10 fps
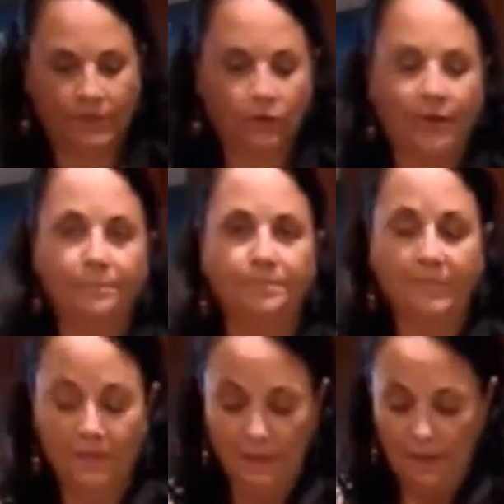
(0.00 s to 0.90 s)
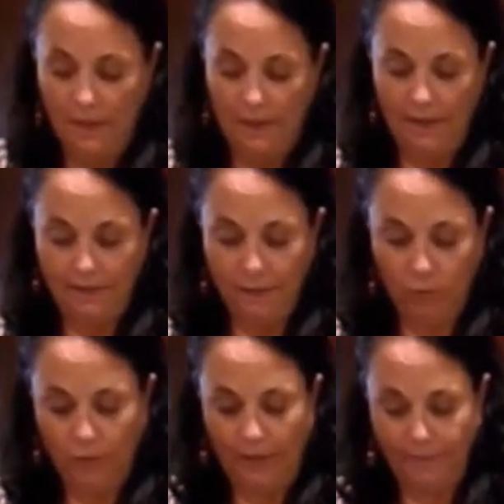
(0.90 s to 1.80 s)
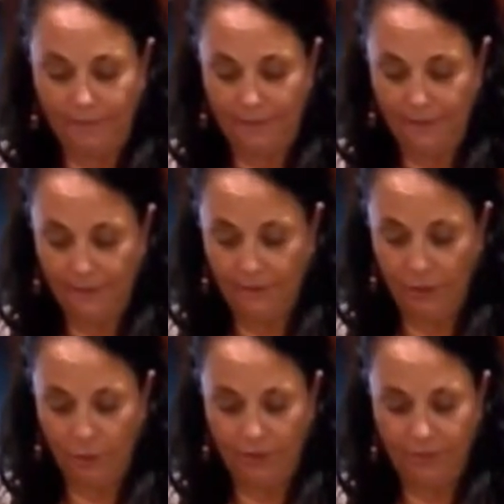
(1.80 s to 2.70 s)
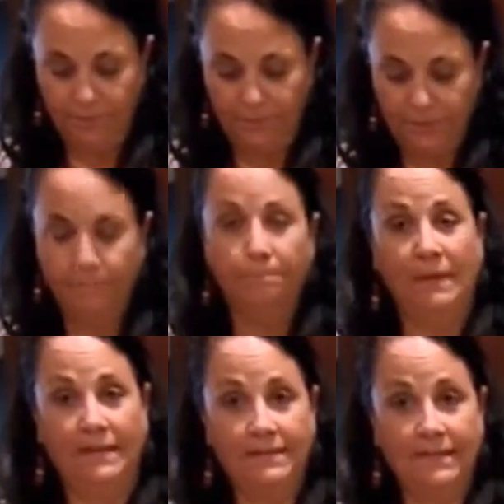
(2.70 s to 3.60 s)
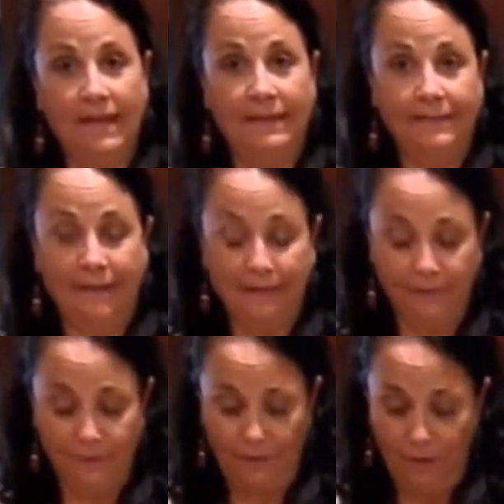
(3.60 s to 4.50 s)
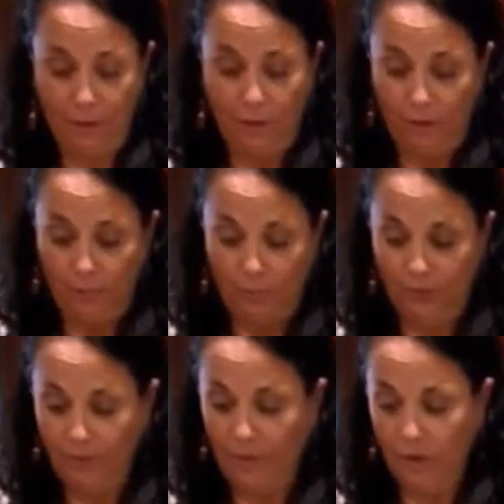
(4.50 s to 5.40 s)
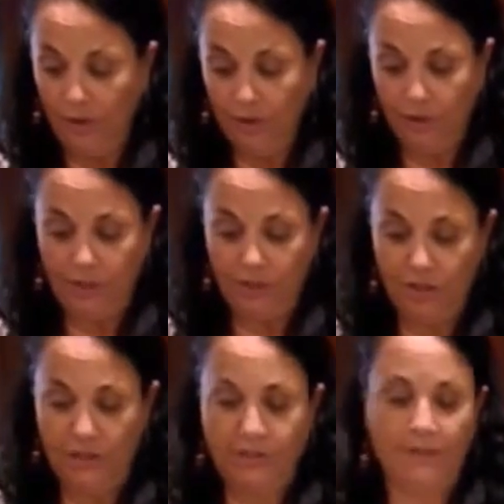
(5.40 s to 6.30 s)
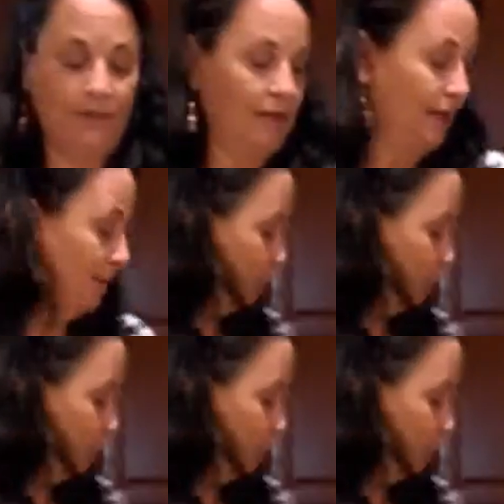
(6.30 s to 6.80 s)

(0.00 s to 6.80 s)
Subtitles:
Okay, I double wrapped the ribs, meat side down, put them on a cookie sheet. I